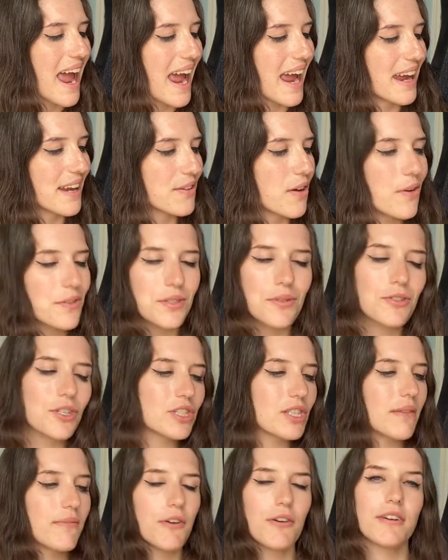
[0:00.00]
And also
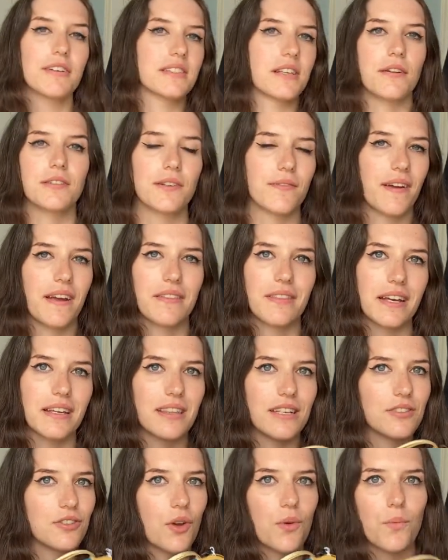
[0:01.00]
just if you're a Zelda fan, like
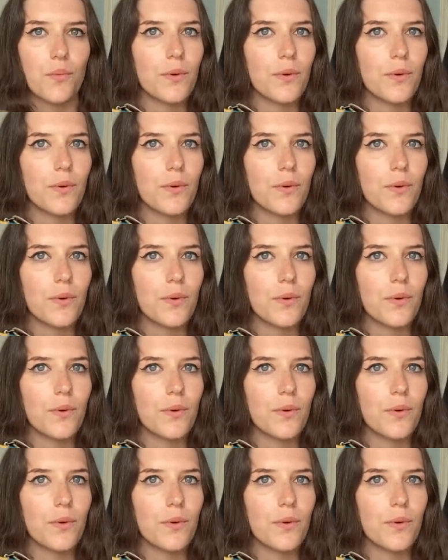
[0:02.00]
these are